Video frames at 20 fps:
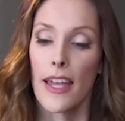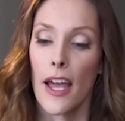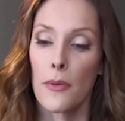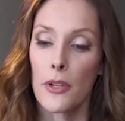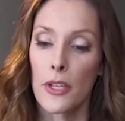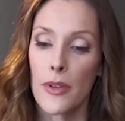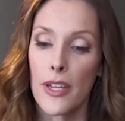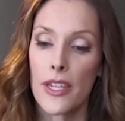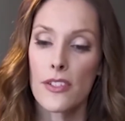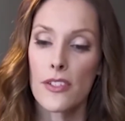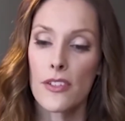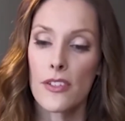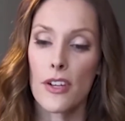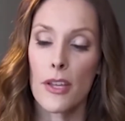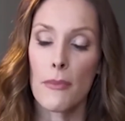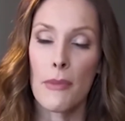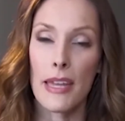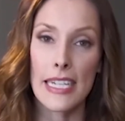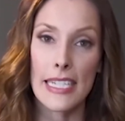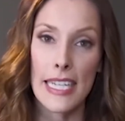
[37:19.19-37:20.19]
Now, when you
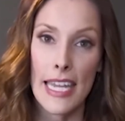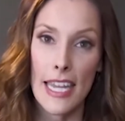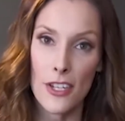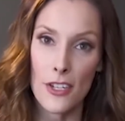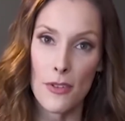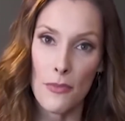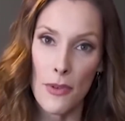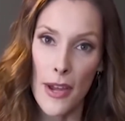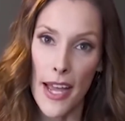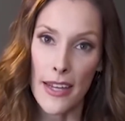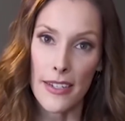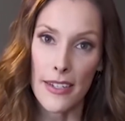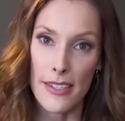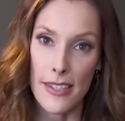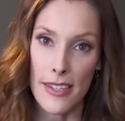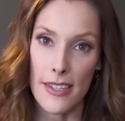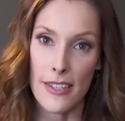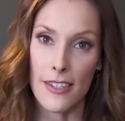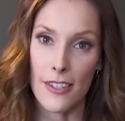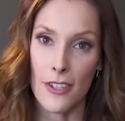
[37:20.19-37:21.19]
insert a meditation
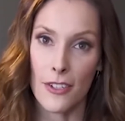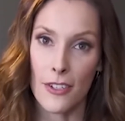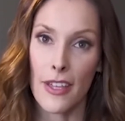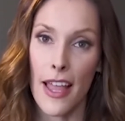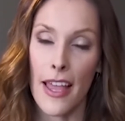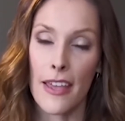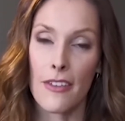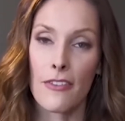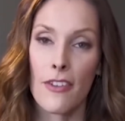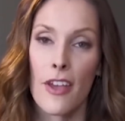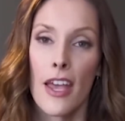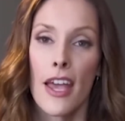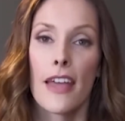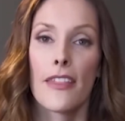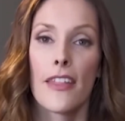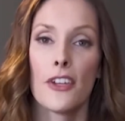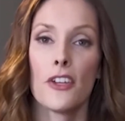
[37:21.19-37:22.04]
practice into your life,